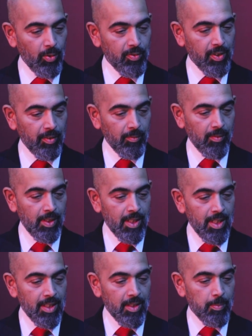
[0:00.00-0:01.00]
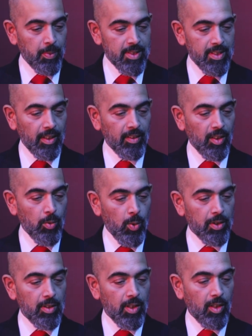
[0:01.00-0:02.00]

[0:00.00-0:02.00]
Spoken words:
of them, representing what the